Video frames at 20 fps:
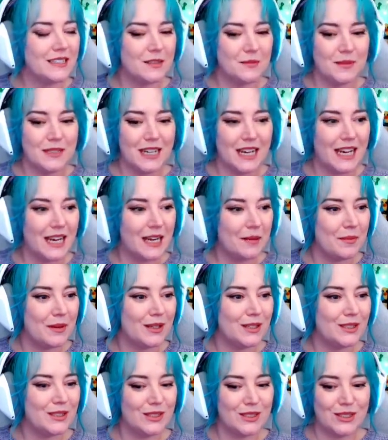some time
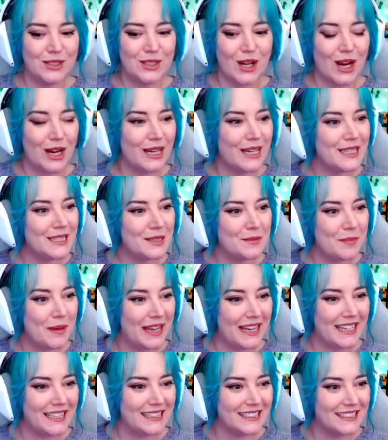talking to
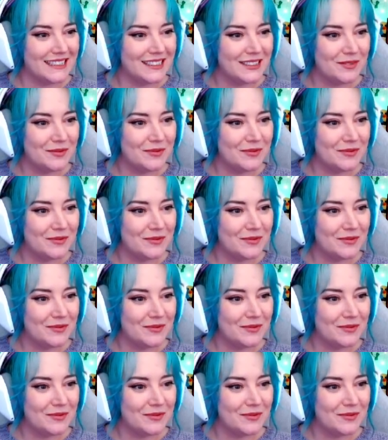Peyton.